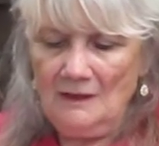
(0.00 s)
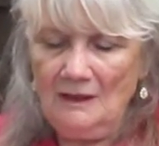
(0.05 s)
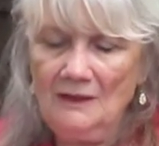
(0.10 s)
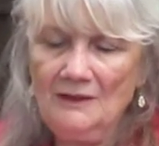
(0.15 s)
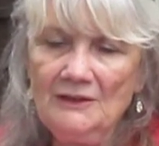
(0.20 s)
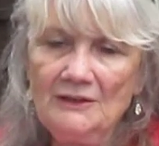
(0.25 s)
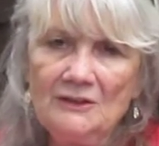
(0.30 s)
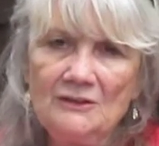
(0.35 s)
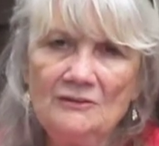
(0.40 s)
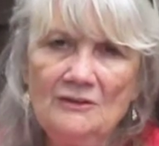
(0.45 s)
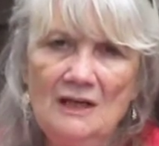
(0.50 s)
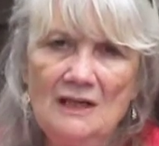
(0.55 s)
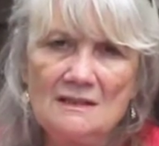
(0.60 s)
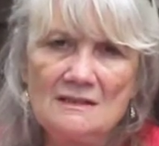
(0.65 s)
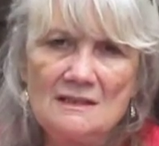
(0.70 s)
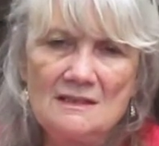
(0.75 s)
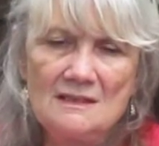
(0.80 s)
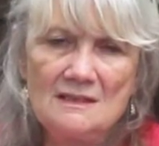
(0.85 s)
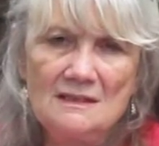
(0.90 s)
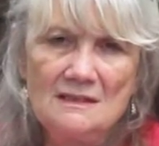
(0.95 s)
on a
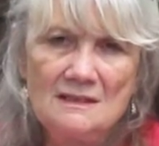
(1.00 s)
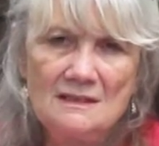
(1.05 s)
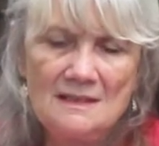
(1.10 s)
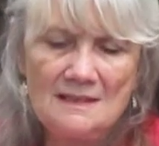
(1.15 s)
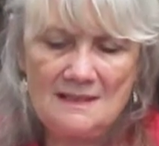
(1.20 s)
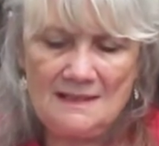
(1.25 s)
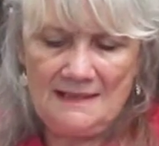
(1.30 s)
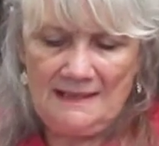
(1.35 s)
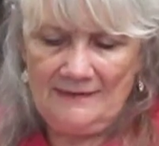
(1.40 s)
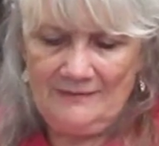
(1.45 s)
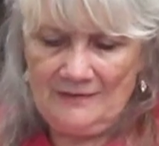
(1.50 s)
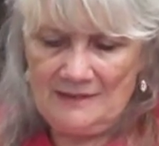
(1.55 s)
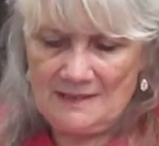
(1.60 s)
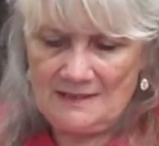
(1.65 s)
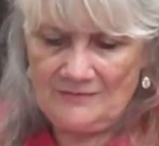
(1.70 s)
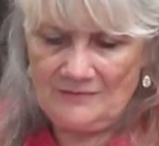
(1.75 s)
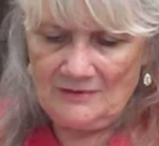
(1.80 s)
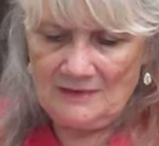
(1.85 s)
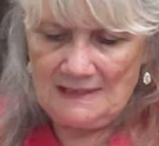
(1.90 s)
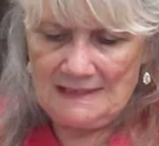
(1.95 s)
cross to save
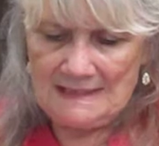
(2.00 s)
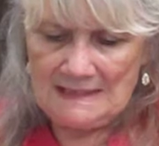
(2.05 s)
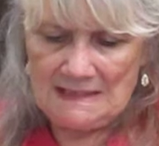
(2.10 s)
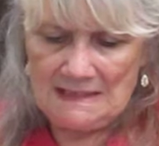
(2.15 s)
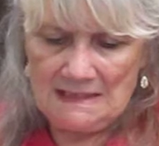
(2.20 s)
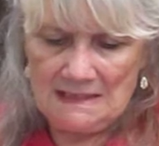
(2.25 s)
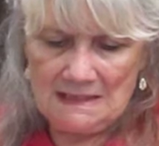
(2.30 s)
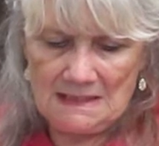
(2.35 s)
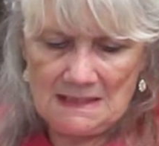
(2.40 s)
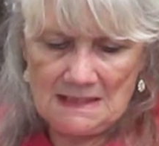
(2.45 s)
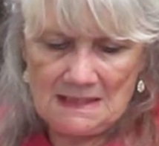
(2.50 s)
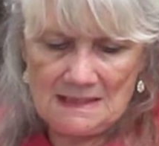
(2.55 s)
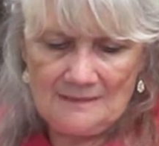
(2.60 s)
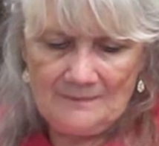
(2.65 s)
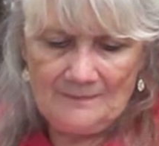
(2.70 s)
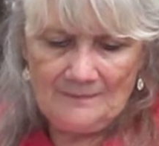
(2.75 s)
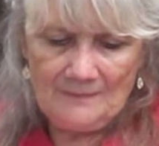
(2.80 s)
us for our sins.